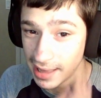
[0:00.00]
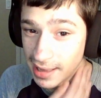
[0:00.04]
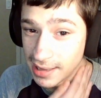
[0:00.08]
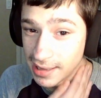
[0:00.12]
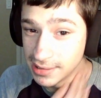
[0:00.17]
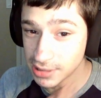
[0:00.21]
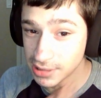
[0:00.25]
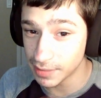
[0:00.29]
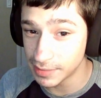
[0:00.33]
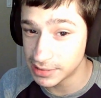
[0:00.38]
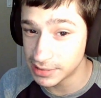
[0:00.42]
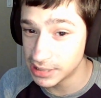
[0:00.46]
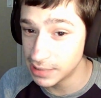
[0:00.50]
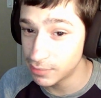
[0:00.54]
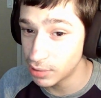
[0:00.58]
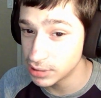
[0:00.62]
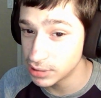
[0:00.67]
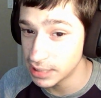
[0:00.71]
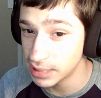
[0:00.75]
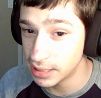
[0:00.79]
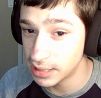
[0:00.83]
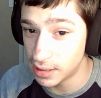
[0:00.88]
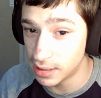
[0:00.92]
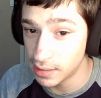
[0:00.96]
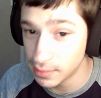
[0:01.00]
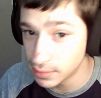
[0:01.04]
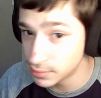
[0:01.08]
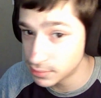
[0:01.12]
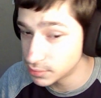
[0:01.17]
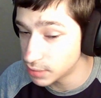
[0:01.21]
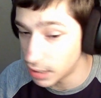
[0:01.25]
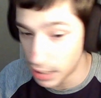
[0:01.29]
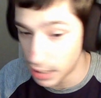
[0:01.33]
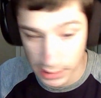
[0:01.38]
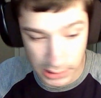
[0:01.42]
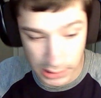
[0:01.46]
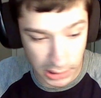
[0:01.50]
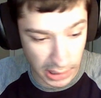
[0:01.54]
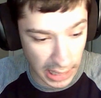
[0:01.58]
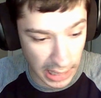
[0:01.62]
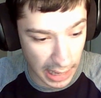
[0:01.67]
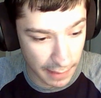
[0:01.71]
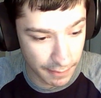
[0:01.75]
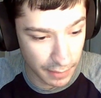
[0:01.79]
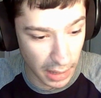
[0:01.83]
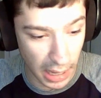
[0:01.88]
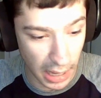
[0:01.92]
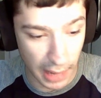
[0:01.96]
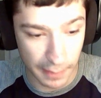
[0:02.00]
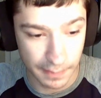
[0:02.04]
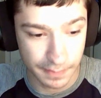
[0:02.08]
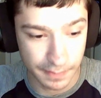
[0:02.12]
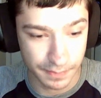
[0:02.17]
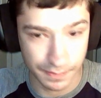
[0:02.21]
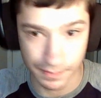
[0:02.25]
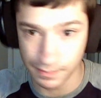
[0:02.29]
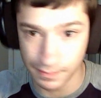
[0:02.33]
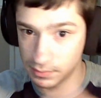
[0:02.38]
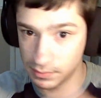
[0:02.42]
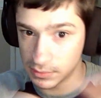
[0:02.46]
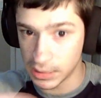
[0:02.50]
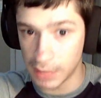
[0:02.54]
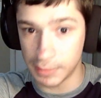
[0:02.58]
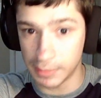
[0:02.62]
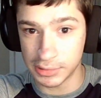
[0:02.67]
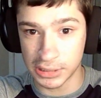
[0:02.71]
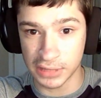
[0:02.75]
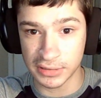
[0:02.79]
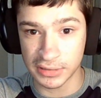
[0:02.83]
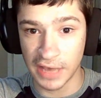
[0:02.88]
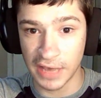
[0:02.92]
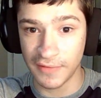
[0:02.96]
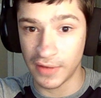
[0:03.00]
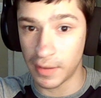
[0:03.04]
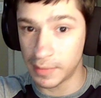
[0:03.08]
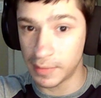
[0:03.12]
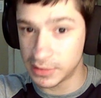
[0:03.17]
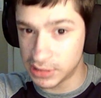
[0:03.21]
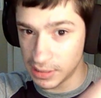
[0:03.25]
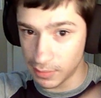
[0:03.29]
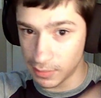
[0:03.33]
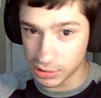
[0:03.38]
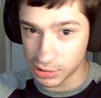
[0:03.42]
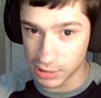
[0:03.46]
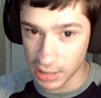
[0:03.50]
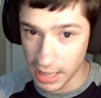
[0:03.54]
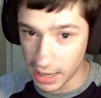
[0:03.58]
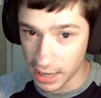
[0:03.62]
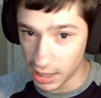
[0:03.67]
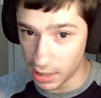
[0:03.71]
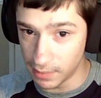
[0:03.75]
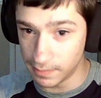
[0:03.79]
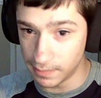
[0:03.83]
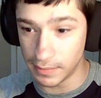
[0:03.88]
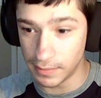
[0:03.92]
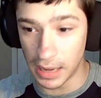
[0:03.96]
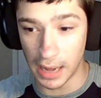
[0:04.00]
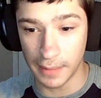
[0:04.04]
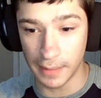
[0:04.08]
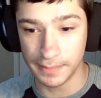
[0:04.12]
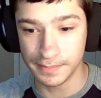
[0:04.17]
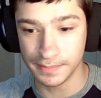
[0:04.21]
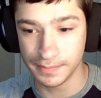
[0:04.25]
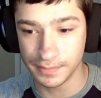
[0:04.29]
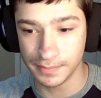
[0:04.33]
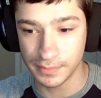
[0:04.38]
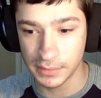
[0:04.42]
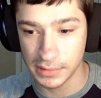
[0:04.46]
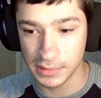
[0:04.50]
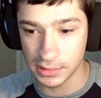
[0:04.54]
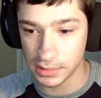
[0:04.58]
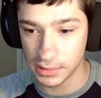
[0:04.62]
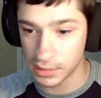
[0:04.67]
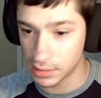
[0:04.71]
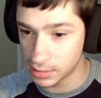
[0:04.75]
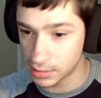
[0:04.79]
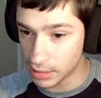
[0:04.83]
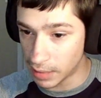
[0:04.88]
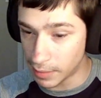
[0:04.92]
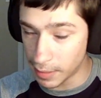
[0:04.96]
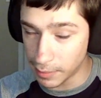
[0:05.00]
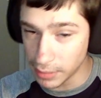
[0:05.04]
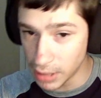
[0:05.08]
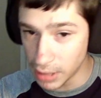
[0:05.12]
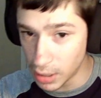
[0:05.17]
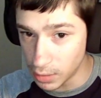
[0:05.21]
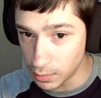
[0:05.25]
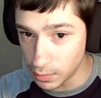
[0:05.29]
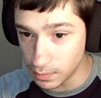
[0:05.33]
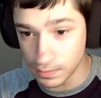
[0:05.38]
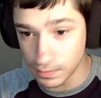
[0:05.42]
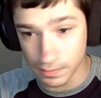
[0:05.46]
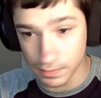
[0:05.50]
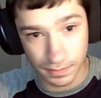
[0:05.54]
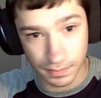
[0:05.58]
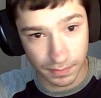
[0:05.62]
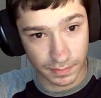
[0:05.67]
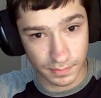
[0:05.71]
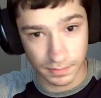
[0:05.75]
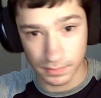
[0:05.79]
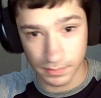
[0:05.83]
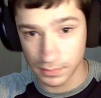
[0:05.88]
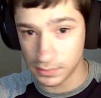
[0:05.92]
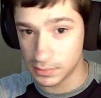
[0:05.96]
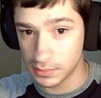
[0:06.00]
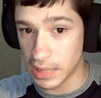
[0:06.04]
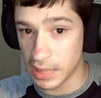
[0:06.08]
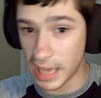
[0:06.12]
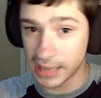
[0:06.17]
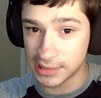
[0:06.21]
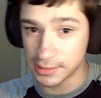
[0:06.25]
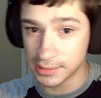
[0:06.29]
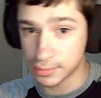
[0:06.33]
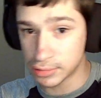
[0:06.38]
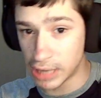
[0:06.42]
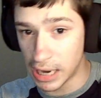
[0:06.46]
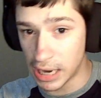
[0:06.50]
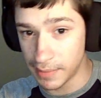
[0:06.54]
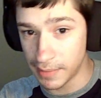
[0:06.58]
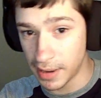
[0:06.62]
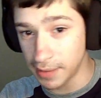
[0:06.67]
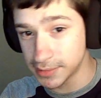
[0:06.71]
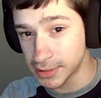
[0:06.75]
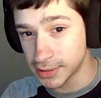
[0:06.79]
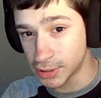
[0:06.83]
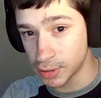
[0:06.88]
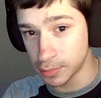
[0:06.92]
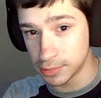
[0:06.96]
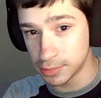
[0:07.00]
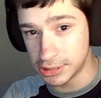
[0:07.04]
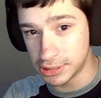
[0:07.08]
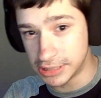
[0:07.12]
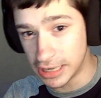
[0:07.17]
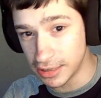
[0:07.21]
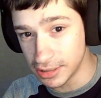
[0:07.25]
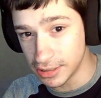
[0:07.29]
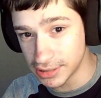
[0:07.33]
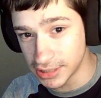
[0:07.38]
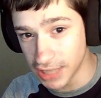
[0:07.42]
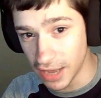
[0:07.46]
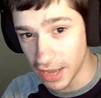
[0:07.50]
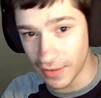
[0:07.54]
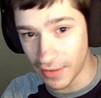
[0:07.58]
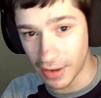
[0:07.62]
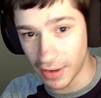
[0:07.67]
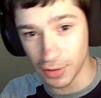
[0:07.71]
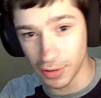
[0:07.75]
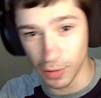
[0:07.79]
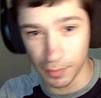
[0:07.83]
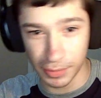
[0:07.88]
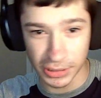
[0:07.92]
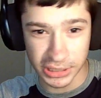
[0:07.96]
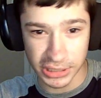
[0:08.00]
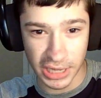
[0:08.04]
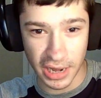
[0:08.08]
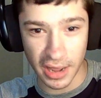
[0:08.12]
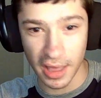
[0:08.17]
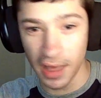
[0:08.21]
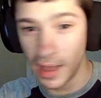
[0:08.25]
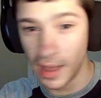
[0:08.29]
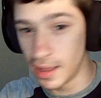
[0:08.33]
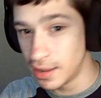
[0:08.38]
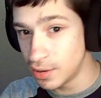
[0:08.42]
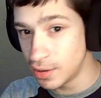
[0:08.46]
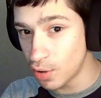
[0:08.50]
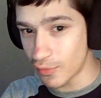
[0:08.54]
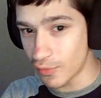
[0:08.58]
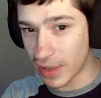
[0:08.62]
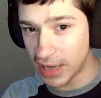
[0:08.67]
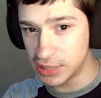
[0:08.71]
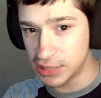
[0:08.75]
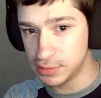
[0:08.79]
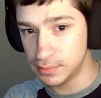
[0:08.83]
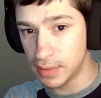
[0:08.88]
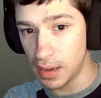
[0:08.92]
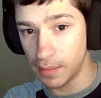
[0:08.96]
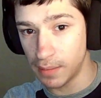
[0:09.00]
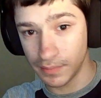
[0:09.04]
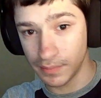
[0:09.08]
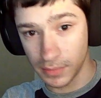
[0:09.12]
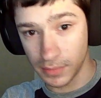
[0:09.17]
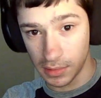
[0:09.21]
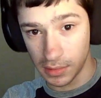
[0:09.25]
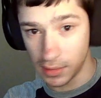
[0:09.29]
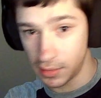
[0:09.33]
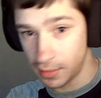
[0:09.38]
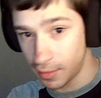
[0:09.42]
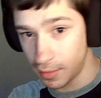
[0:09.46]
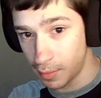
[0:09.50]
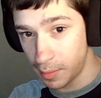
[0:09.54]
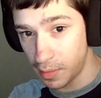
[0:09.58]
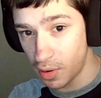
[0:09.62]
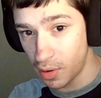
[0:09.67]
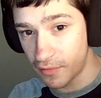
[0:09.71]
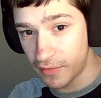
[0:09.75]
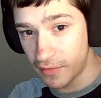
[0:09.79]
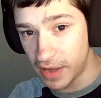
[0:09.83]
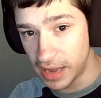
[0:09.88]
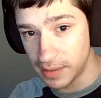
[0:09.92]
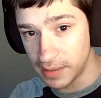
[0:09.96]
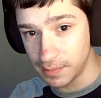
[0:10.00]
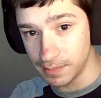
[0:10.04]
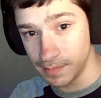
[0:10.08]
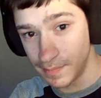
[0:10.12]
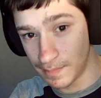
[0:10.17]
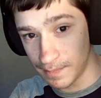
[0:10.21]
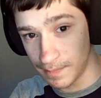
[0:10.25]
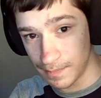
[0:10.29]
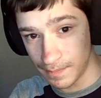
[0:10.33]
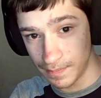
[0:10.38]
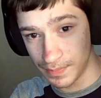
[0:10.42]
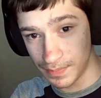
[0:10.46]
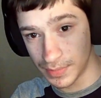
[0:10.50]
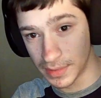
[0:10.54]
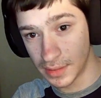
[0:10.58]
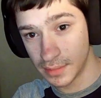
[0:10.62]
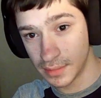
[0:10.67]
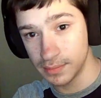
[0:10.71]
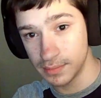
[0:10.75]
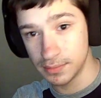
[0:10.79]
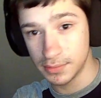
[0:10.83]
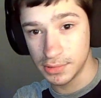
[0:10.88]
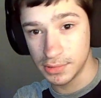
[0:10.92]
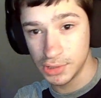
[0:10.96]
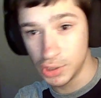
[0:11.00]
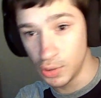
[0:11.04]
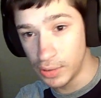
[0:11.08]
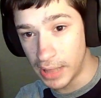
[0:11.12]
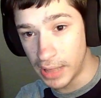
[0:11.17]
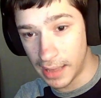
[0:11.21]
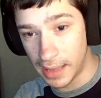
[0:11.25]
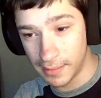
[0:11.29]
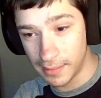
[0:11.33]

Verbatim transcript: So I'll be seeing you boys later on. Uh, so yeah, uh, keep yourself safe, and I'll be seeing you boys later. Uh, comment down below like, subscribe, it helps us so much the channel itself, and I do appreciate it. Notification bell, You'll be notified. Do that.